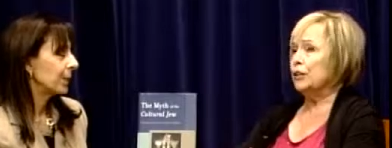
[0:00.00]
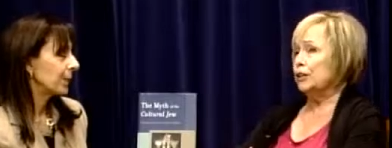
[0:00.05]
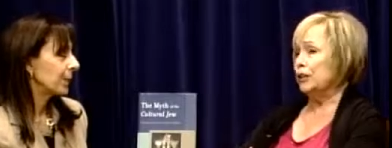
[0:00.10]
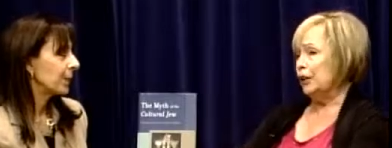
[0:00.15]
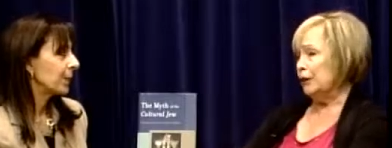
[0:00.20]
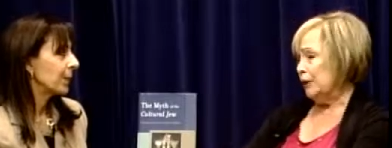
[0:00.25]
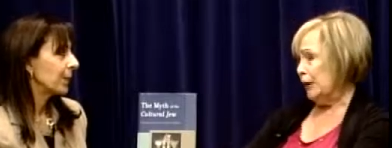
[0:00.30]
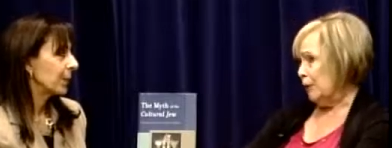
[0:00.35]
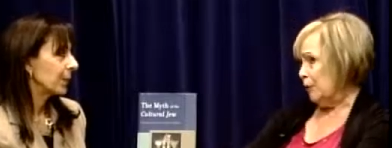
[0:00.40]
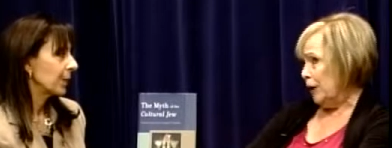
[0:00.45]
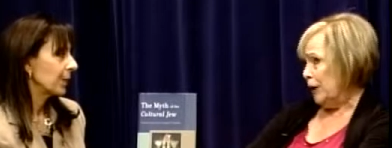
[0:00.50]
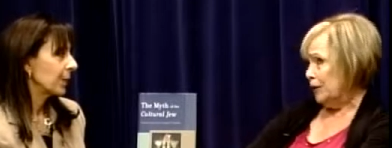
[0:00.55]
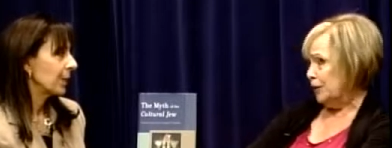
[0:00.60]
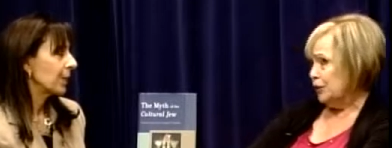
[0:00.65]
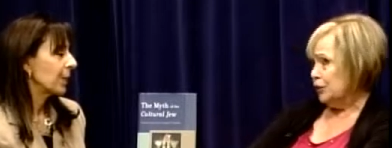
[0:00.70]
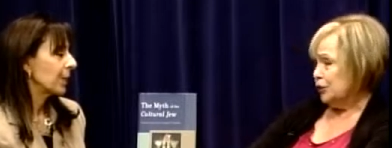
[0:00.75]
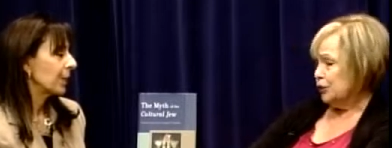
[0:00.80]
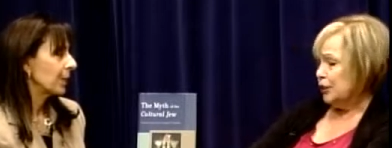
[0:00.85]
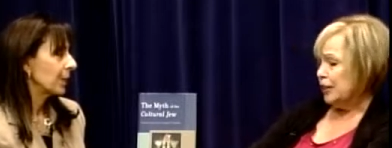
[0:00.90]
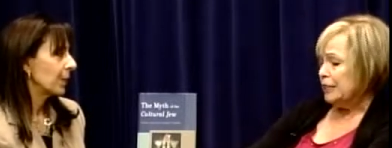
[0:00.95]
Speaker 1: uh, I,
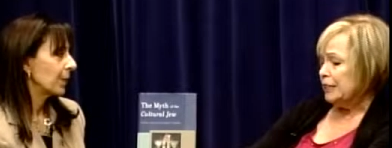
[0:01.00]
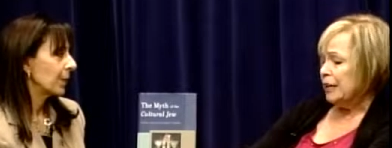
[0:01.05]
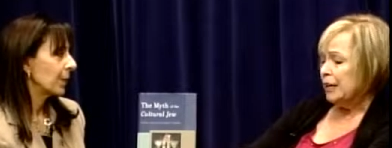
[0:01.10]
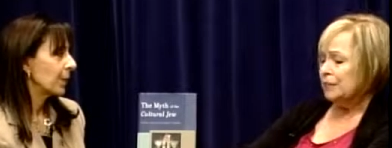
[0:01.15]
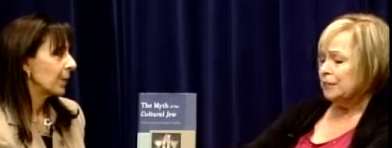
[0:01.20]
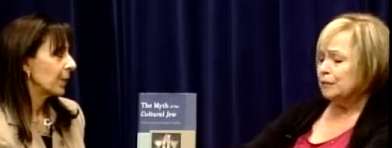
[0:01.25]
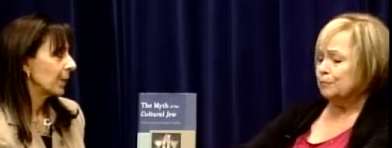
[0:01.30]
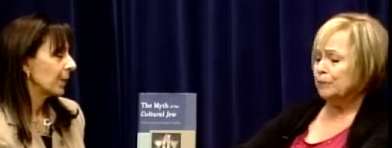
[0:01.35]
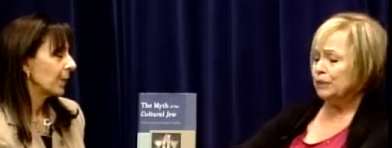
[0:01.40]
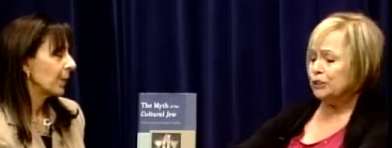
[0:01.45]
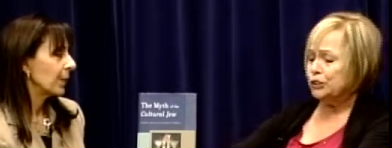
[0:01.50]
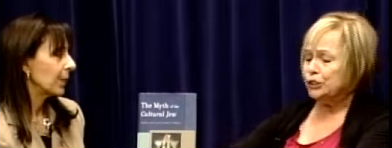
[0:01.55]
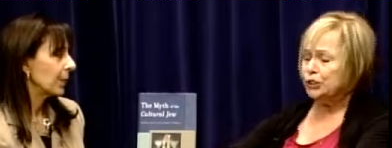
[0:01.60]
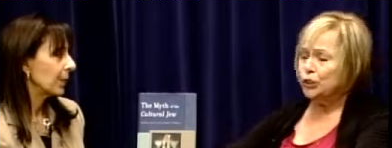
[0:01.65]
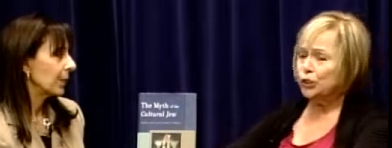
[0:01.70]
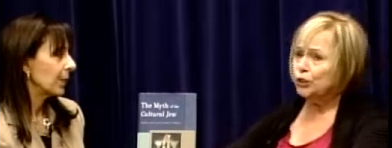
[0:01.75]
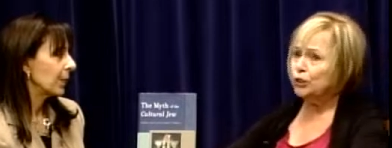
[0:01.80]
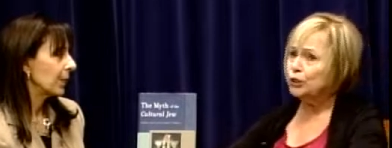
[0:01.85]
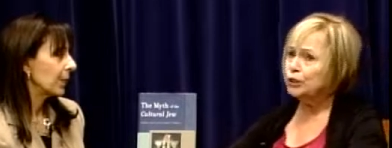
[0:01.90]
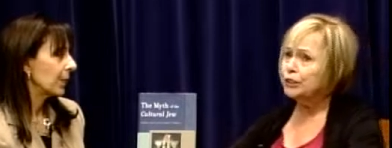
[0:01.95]
I mentioned
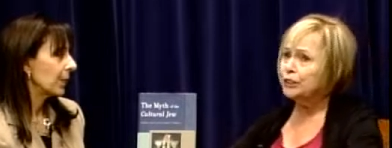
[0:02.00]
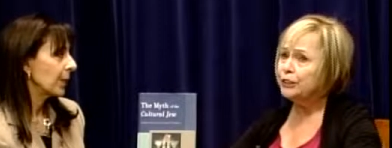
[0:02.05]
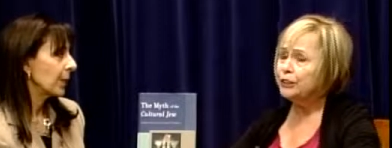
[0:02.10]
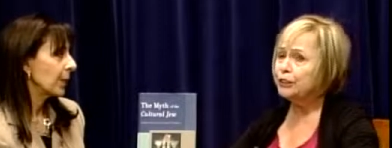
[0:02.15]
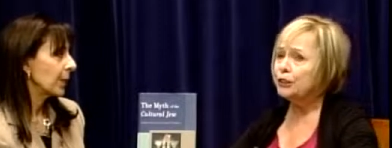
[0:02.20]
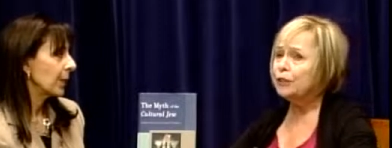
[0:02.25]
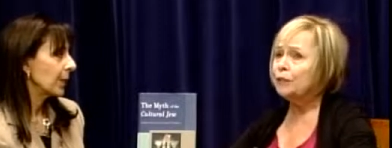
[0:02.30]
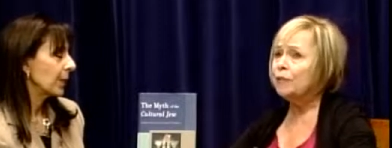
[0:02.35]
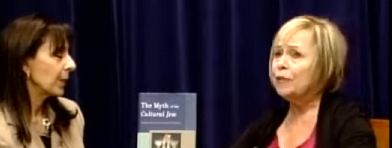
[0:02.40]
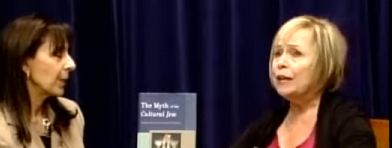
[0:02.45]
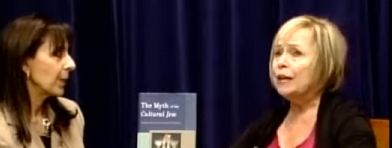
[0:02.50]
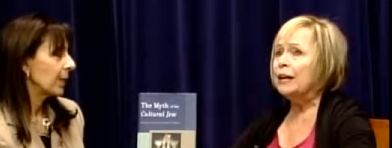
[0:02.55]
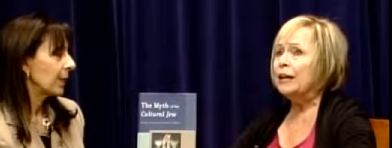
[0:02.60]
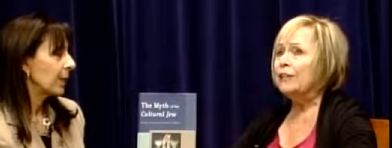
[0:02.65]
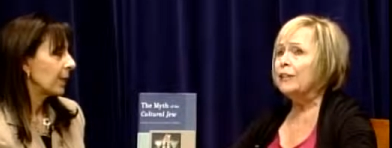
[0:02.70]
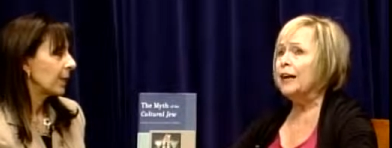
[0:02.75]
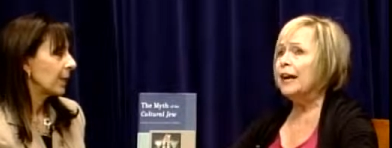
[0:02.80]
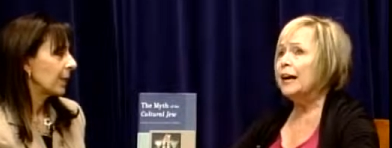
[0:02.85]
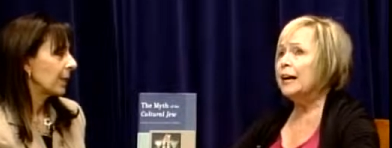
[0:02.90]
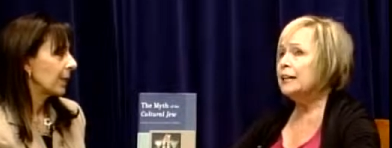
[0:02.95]
earlier
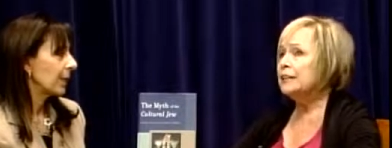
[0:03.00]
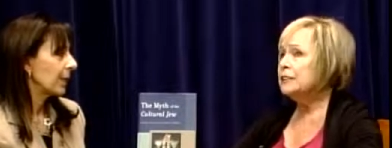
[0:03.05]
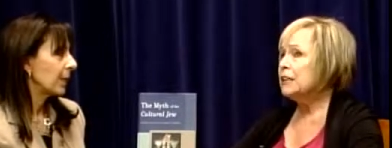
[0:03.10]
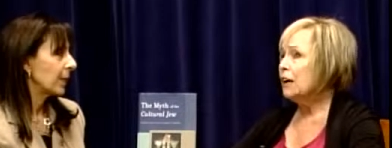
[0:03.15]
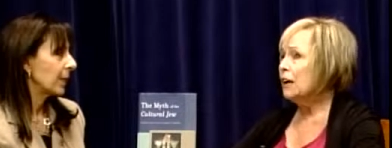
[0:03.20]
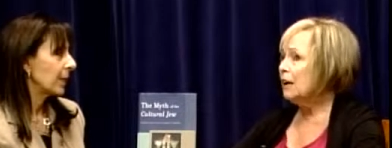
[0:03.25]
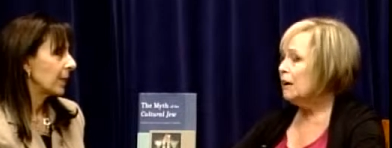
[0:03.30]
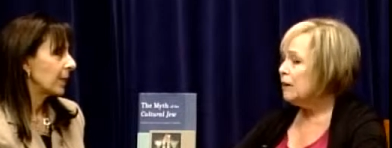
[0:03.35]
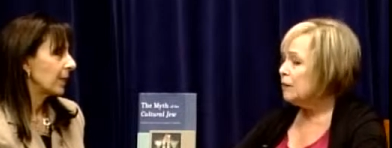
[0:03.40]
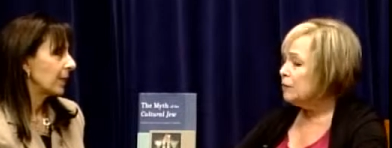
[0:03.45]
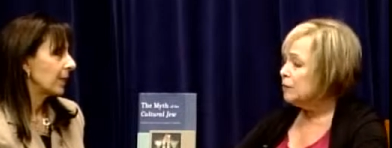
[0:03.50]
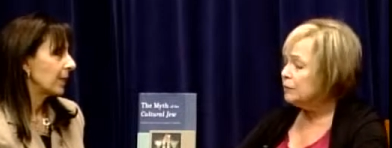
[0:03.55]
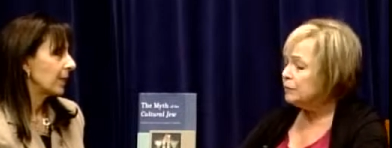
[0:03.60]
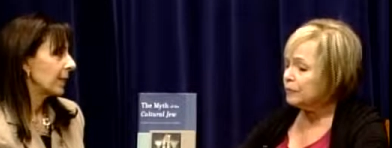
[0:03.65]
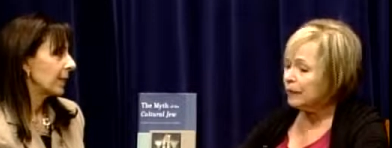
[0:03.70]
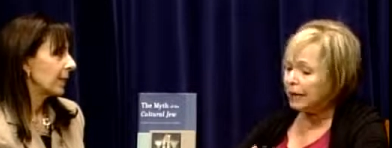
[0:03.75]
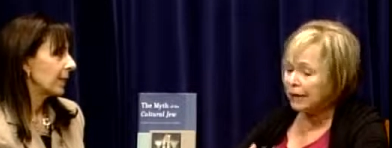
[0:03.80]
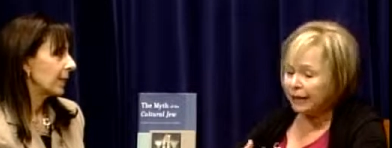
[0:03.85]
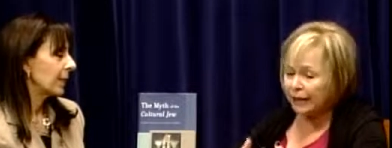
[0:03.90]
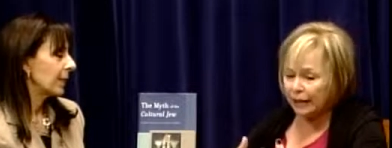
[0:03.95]
that um,
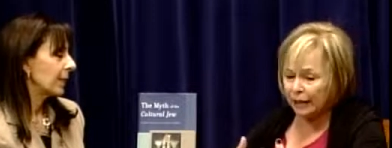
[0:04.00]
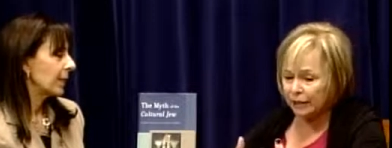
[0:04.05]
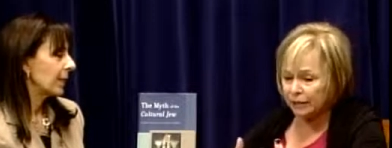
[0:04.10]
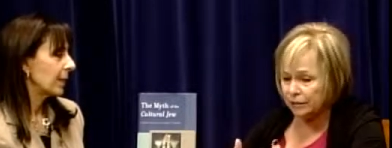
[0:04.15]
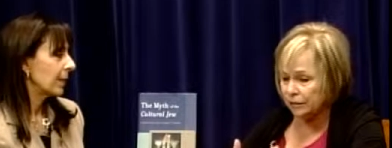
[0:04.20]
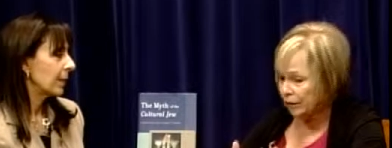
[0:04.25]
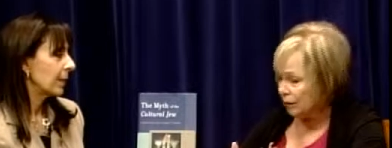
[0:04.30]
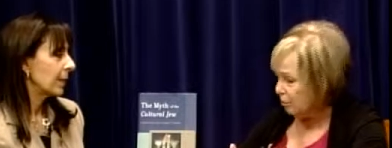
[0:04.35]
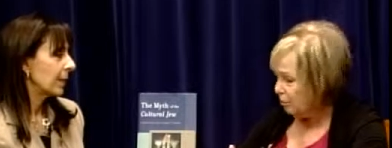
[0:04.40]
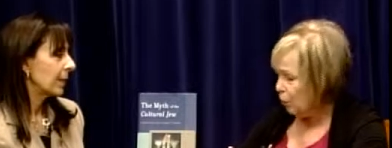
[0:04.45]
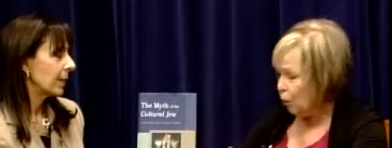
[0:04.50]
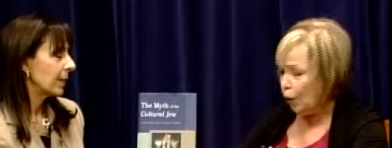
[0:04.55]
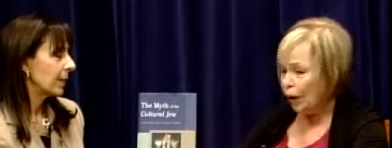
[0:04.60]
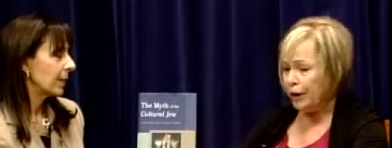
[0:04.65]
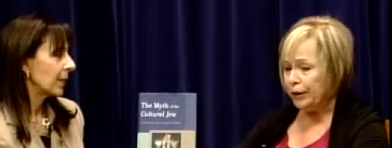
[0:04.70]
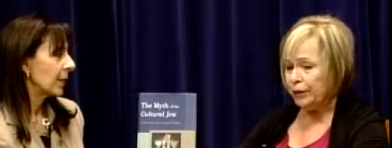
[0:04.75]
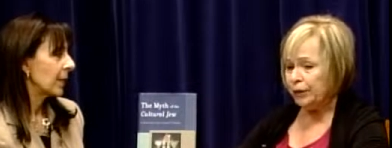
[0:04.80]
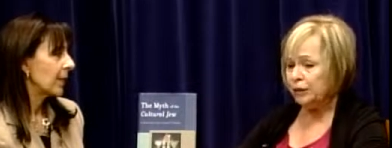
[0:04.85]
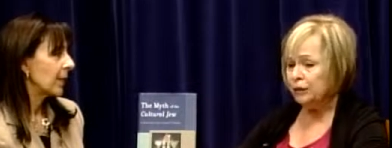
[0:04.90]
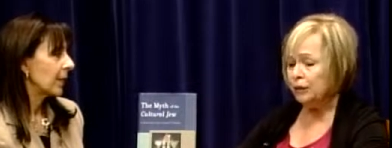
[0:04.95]
they had a
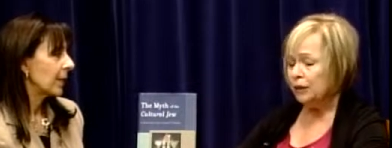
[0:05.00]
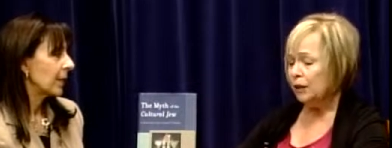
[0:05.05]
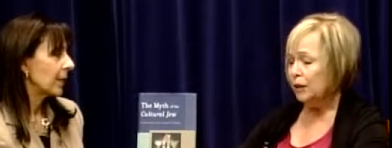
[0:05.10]
Mohel,